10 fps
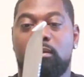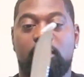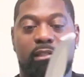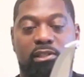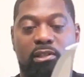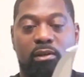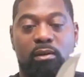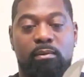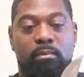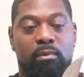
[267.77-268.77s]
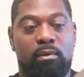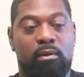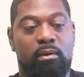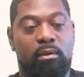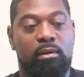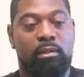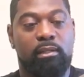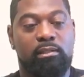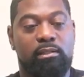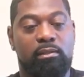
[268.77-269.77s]
Is it sharp?
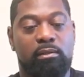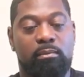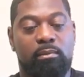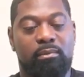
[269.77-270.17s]
That's tip.